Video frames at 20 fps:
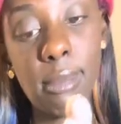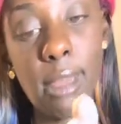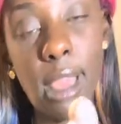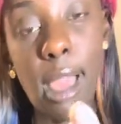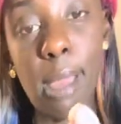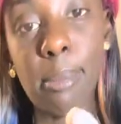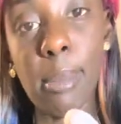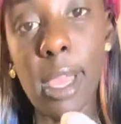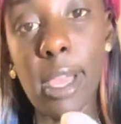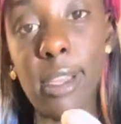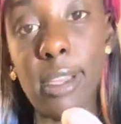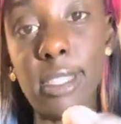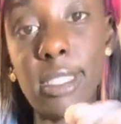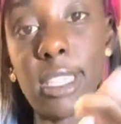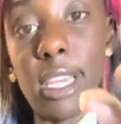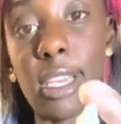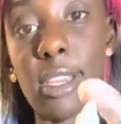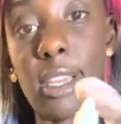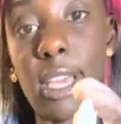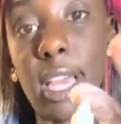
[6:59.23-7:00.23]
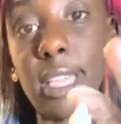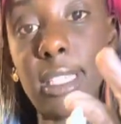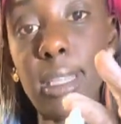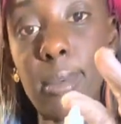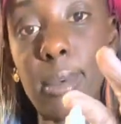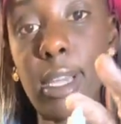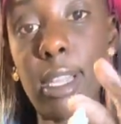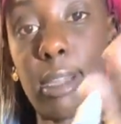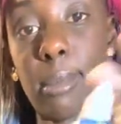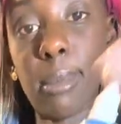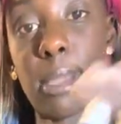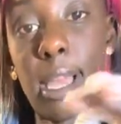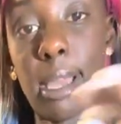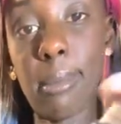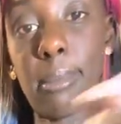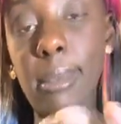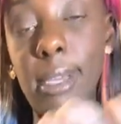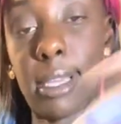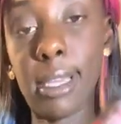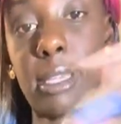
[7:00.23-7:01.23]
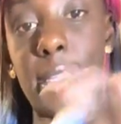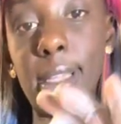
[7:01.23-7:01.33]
I'm not going to tell you guys I'm colorblind, but